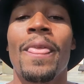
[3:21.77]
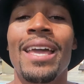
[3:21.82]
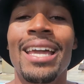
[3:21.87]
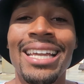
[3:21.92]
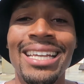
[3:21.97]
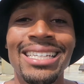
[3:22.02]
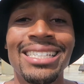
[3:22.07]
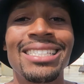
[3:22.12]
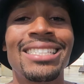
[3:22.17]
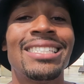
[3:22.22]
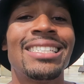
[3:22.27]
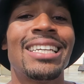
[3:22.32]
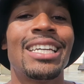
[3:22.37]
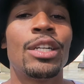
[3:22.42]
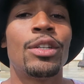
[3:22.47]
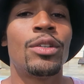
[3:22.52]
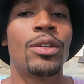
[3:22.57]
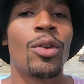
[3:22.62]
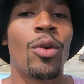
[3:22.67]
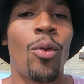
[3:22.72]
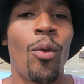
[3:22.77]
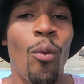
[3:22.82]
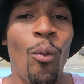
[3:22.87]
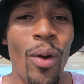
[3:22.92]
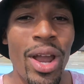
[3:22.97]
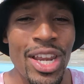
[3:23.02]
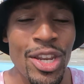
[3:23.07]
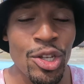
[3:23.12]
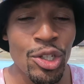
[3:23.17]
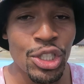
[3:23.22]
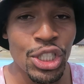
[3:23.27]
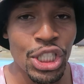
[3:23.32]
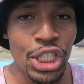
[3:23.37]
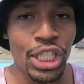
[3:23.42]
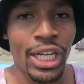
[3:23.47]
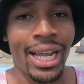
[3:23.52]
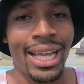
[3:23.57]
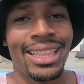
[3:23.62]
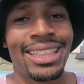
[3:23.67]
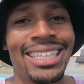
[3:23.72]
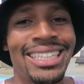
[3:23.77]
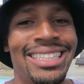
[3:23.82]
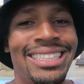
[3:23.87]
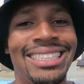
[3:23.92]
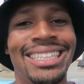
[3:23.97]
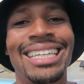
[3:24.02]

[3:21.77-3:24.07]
is when you check the